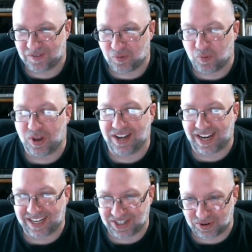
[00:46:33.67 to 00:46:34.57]
What did
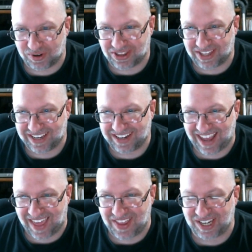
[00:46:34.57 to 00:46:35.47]
I do with it?
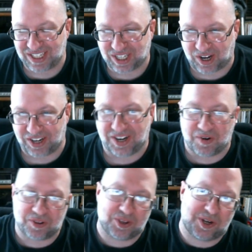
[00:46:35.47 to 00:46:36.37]
And then you start
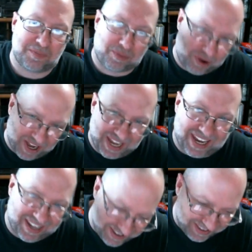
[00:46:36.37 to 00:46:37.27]
going through your
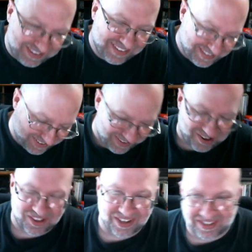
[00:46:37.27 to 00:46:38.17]
brain,
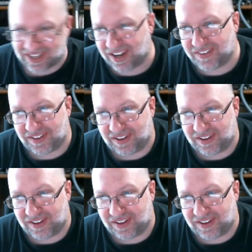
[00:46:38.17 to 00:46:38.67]
all this stuff.